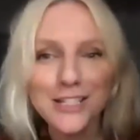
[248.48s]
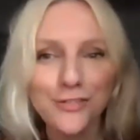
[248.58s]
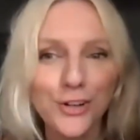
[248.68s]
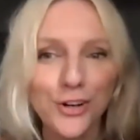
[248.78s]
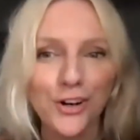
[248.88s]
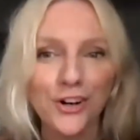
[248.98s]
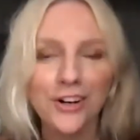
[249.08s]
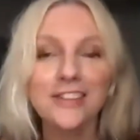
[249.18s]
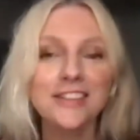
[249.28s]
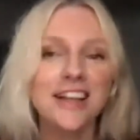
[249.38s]
floor,
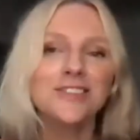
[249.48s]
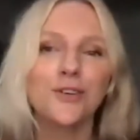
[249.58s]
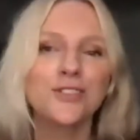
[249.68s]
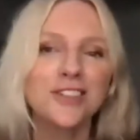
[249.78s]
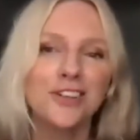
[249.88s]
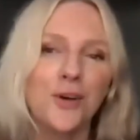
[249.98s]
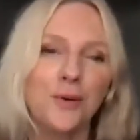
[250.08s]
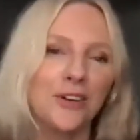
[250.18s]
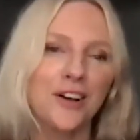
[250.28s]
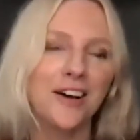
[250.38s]
because that's also no one
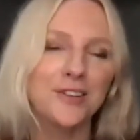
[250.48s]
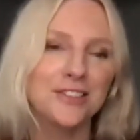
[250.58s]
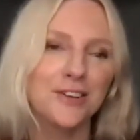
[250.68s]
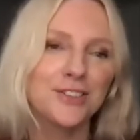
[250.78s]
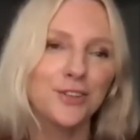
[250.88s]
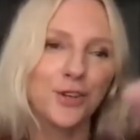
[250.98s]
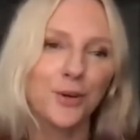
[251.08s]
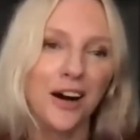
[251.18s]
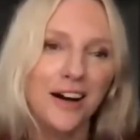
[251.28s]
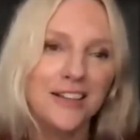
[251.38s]
else knows who you
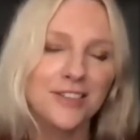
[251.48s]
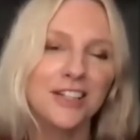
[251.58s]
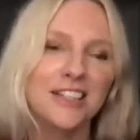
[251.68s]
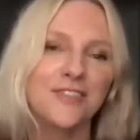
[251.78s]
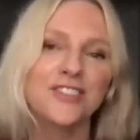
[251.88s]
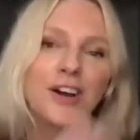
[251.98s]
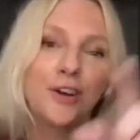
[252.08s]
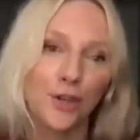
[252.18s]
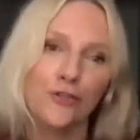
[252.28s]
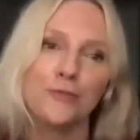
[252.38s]
are, so you just have to go
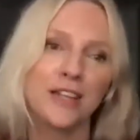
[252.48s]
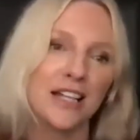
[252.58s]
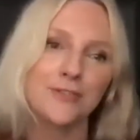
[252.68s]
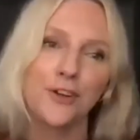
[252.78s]
you from the dance floor,